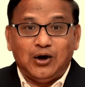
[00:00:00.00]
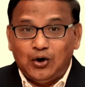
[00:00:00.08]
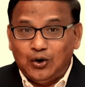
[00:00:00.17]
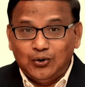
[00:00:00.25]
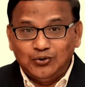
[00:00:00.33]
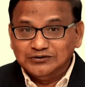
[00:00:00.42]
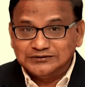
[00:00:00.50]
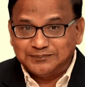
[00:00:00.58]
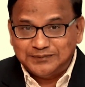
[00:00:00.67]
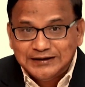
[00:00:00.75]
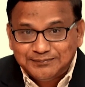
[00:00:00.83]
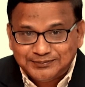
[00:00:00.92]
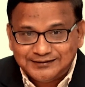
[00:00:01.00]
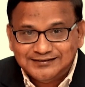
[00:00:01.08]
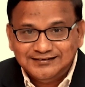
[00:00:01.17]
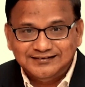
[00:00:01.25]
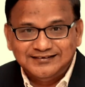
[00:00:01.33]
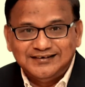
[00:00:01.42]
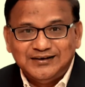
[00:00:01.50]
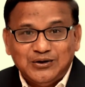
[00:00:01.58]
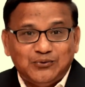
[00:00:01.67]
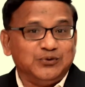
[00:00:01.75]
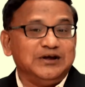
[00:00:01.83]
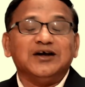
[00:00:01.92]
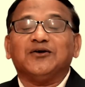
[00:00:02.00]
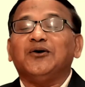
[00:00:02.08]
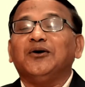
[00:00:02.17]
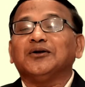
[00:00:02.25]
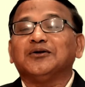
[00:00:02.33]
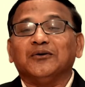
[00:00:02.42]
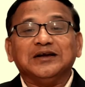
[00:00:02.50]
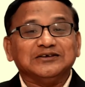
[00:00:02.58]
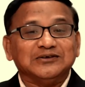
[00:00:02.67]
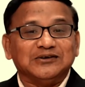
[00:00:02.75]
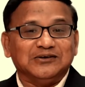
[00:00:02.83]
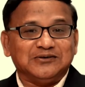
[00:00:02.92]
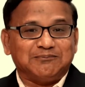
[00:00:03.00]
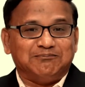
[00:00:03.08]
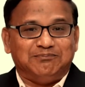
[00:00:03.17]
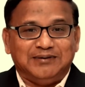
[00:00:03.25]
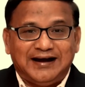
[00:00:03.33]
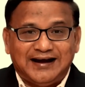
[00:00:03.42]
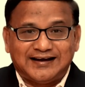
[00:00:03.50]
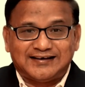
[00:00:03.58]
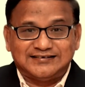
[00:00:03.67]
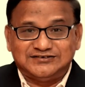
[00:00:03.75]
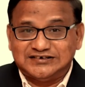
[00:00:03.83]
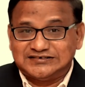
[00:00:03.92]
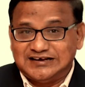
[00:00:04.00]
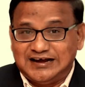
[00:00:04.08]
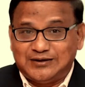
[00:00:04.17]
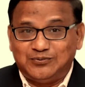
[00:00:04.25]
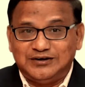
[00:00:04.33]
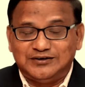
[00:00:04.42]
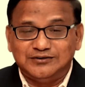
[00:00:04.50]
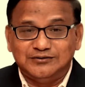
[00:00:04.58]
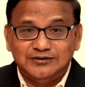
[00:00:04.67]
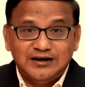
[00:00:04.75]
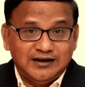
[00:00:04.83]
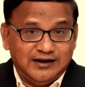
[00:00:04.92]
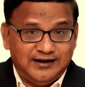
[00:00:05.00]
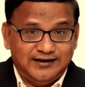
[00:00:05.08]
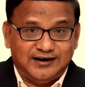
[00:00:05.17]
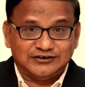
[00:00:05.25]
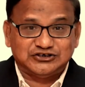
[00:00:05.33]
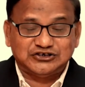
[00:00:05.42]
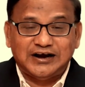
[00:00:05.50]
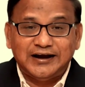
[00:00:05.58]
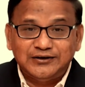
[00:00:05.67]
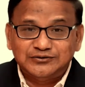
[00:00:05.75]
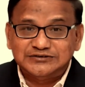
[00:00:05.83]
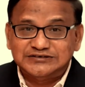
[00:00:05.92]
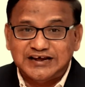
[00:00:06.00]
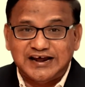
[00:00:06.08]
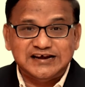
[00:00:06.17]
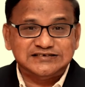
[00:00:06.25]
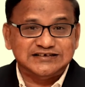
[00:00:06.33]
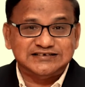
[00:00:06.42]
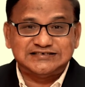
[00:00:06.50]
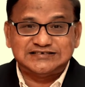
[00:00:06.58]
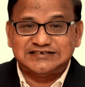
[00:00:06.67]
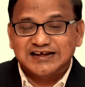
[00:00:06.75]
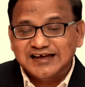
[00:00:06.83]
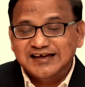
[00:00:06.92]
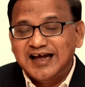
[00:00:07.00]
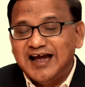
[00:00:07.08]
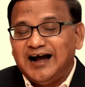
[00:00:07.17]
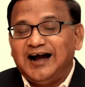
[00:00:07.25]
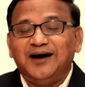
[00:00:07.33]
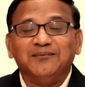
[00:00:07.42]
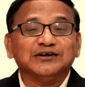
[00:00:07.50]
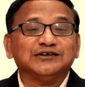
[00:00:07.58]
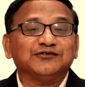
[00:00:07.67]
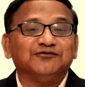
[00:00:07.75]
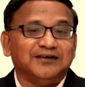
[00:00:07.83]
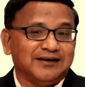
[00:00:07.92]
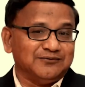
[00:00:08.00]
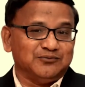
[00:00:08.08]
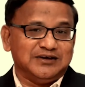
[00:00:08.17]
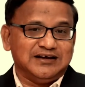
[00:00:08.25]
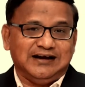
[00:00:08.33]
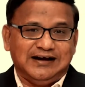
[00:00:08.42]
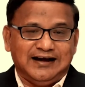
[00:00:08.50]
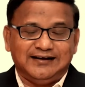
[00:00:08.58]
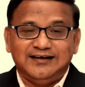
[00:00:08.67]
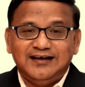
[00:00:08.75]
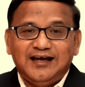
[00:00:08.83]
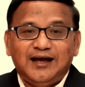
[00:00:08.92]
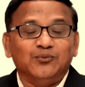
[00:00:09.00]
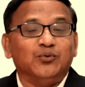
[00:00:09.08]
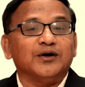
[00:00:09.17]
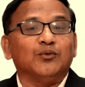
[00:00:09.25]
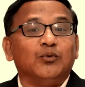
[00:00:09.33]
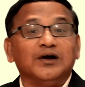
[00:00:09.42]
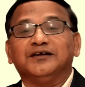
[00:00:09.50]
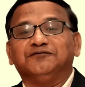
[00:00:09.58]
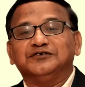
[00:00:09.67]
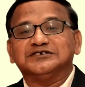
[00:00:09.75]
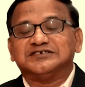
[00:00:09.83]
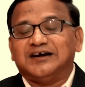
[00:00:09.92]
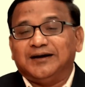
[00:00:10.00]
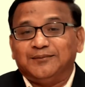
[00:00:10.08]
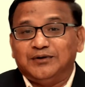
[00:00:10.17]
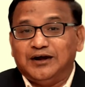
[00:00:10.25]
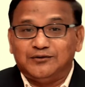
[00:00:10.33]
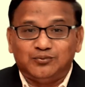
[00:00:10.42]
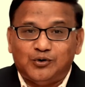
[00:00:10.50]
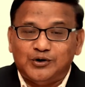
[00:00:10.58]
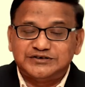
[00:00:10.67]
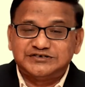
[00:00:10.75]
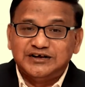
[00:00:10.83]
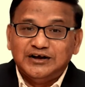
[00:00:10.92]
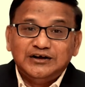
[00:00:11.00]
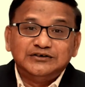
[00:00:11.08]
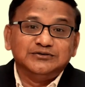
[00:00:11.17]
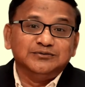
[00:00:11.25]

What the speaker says: old people, we are all going to look back just like we do at our childhood days and see how much fun we had and what a wonderful time it was to